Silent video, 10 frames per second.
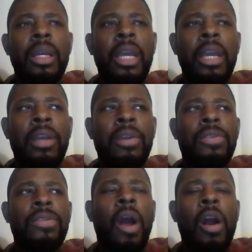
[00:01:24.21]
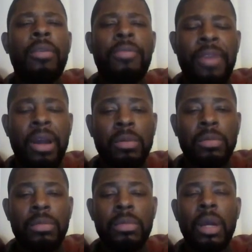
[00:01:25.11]
is heartfelt
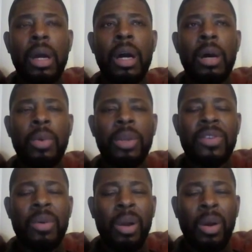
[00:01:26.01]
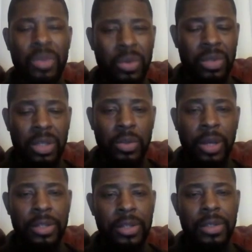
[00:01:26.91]
when someone goes through a
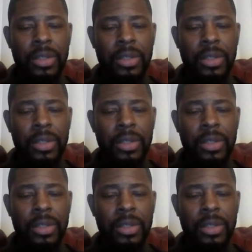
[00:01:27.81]
situation.